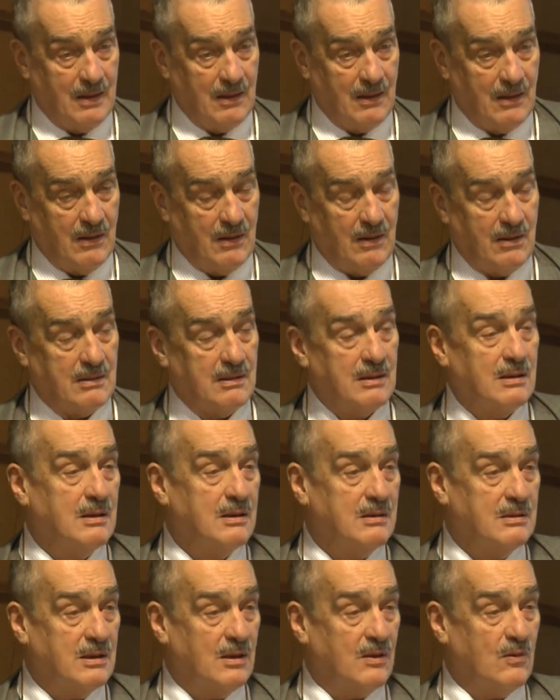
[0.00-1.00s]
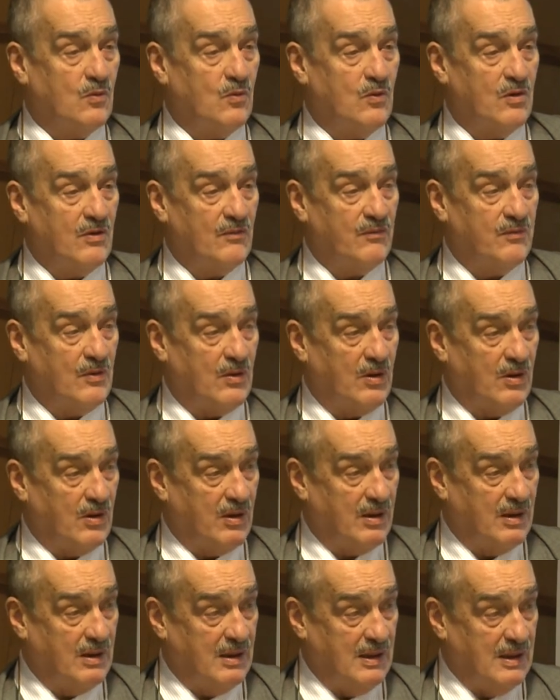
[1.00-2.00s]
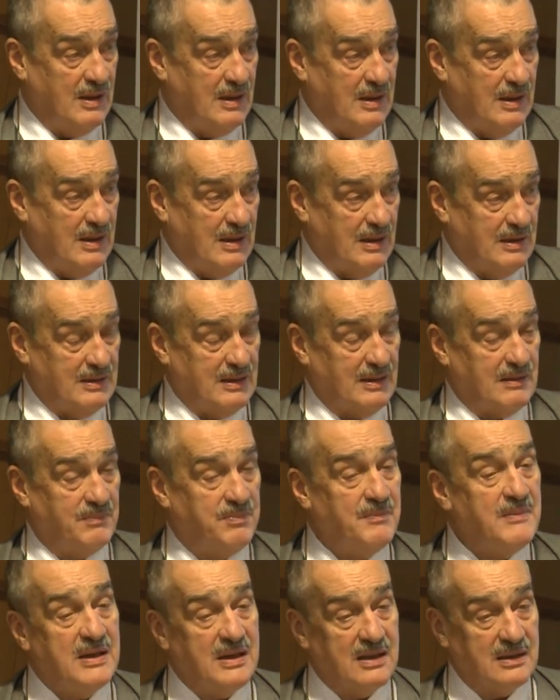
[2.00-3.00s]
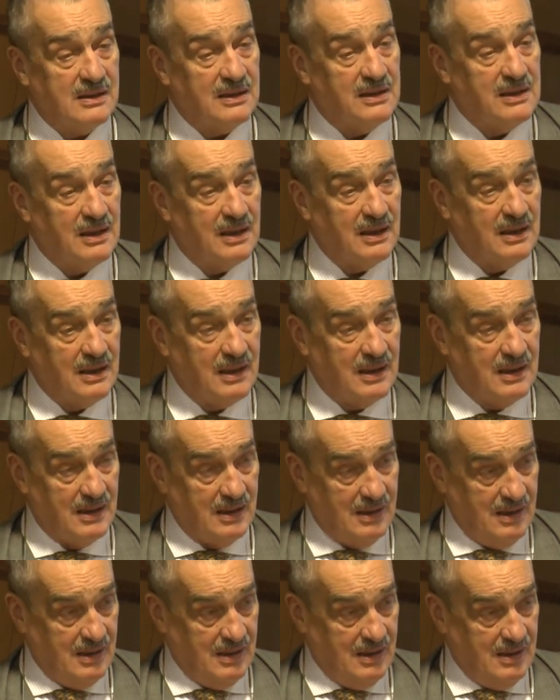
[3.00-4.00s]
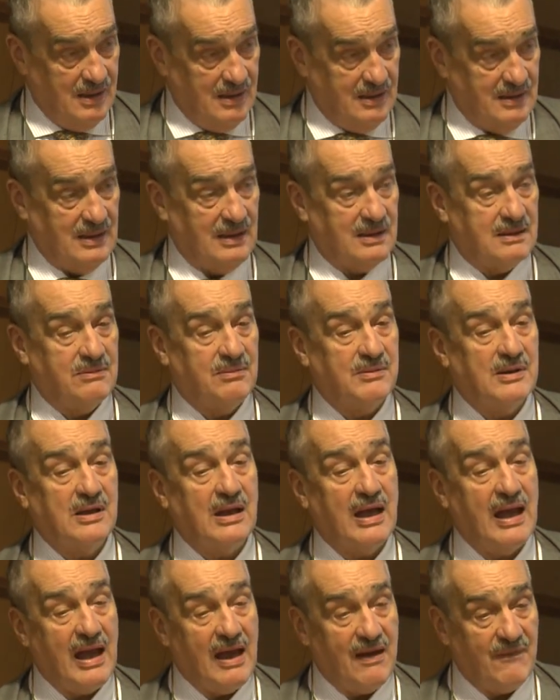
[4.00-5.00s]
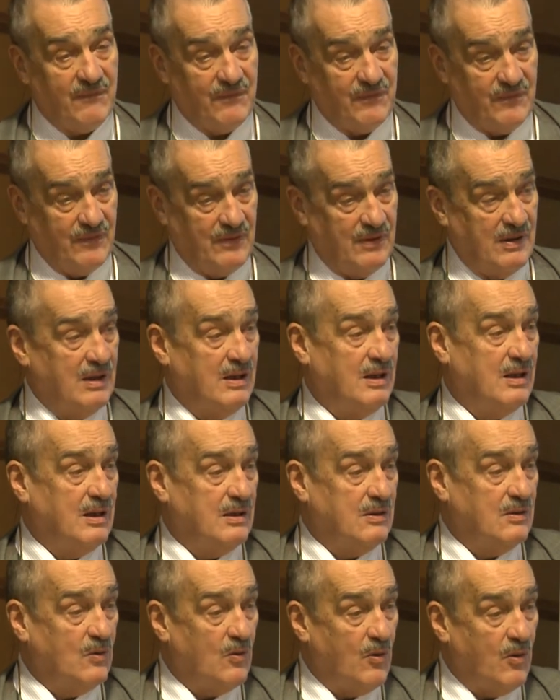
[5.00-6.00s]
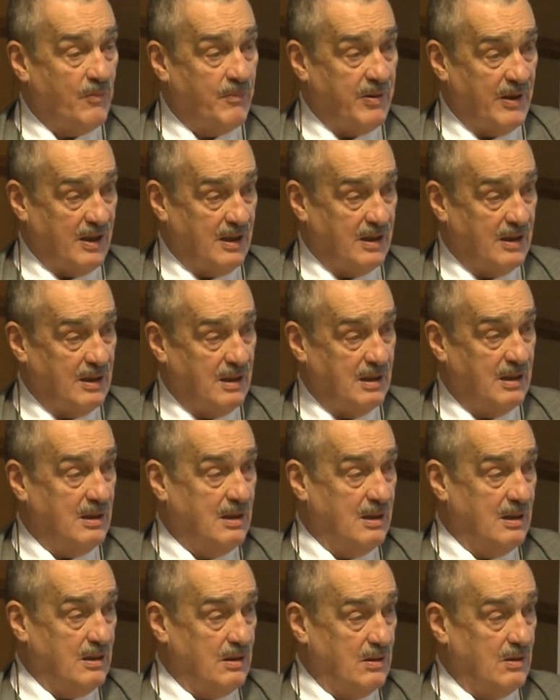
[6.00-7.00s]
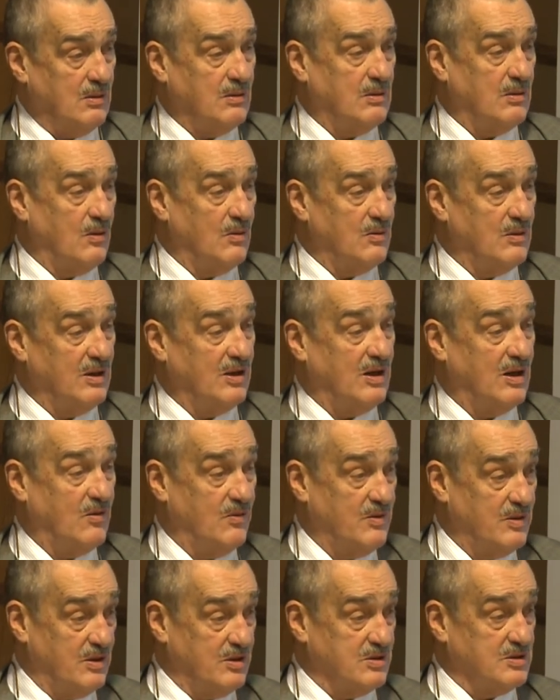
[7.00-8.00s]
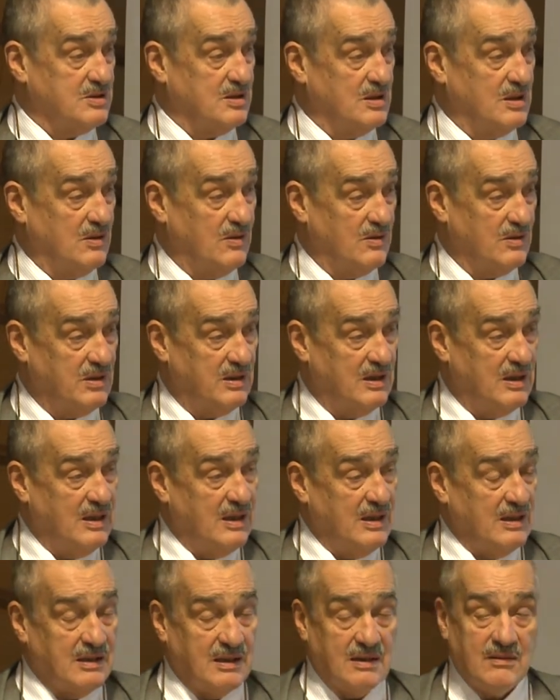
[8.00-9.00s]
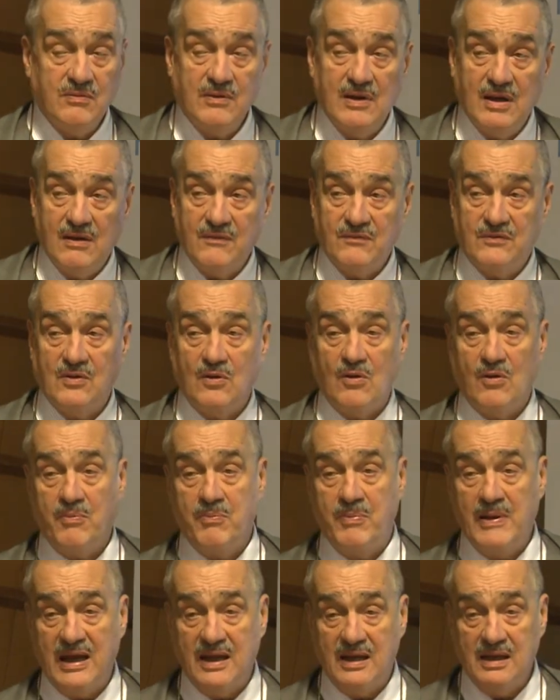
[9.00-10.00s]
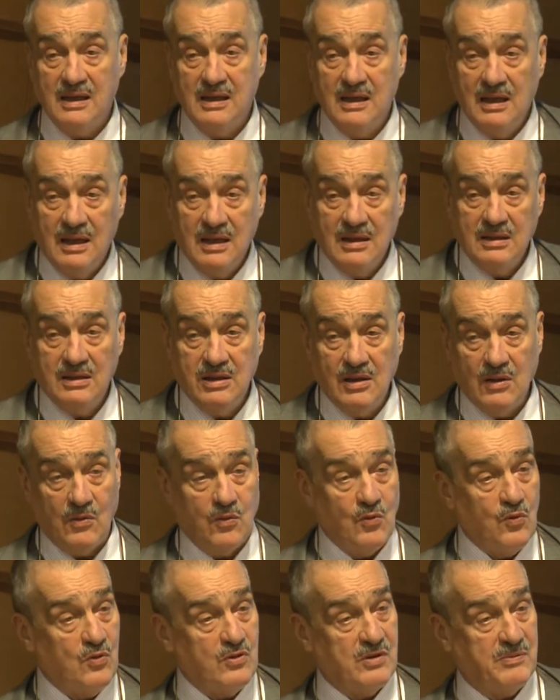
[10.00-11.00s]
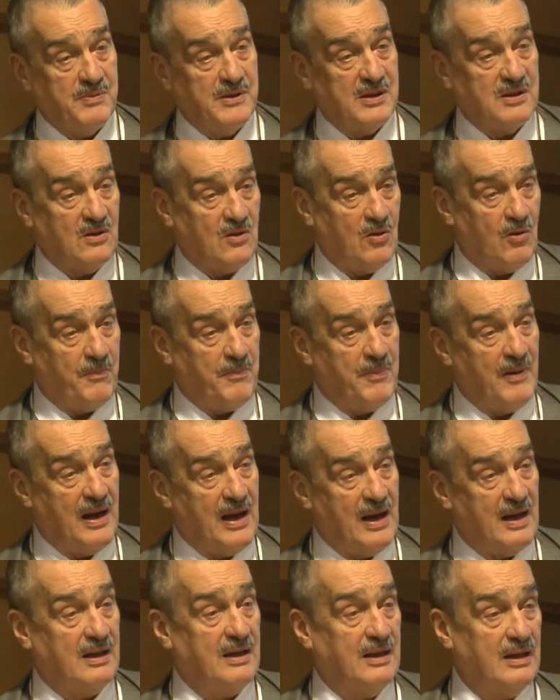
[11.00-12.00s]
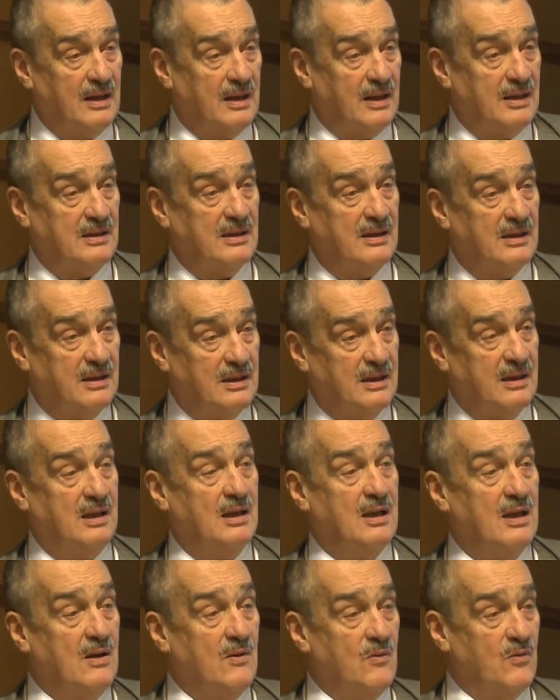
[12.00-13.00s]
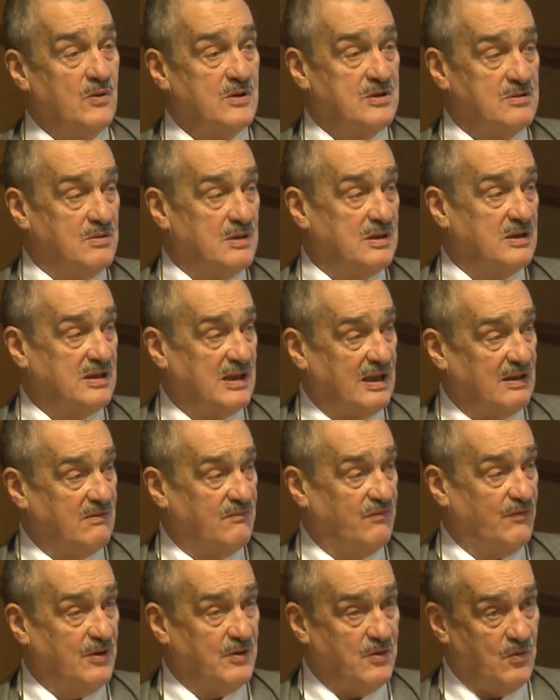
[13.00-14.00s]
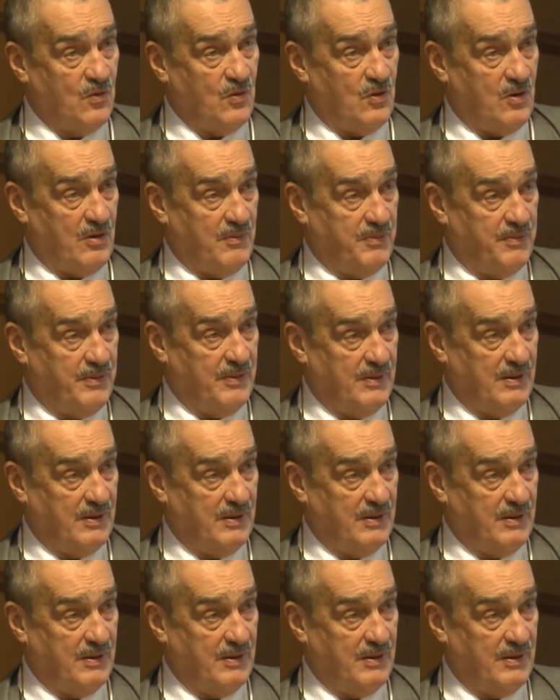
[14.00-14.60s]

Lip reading: on the rule of law. That means that we have to obey not only our national laws, that we have to obey the rules, be it Copenhagen and others, which we set for Europe.